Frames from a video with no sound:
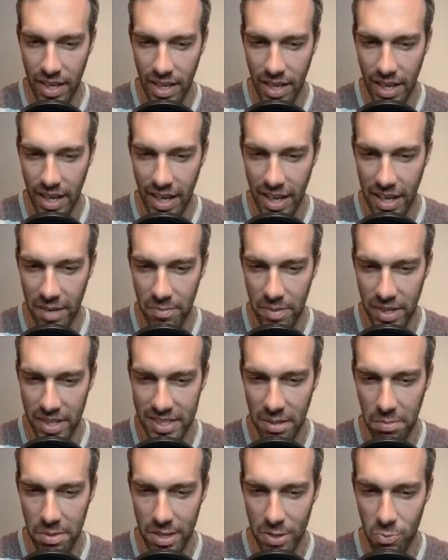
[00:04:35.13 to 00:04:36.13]

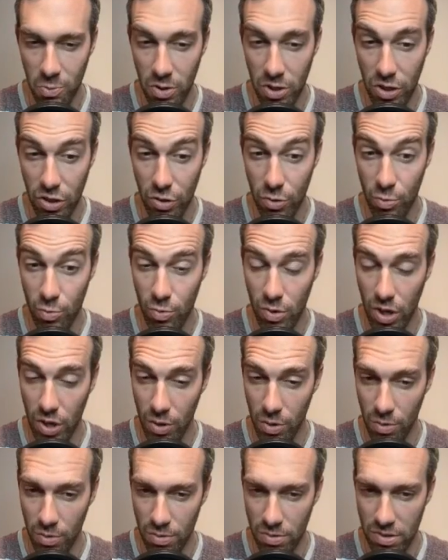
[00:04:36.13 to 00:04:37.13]
Except this one
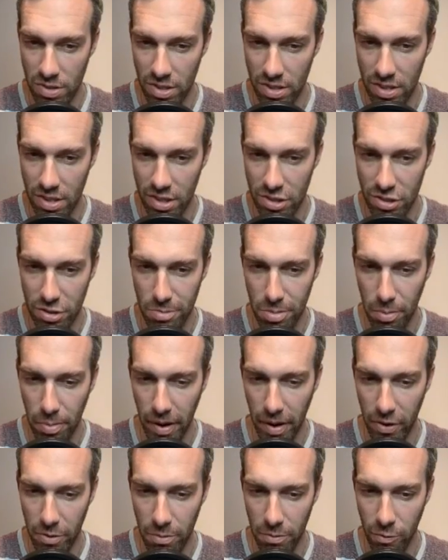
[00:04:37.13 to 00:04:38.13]
throws the
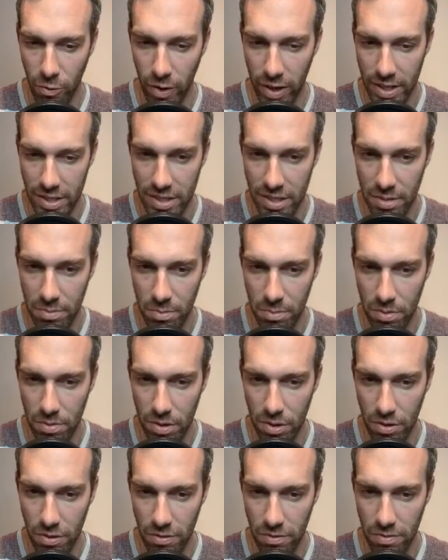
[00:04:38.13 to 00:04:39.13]
superpower before I get to the
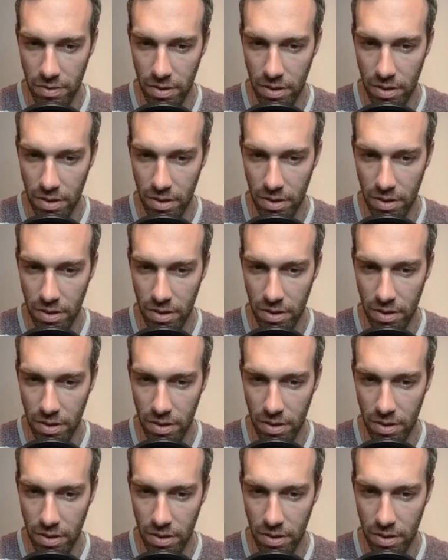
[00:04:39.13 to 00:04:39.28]
move.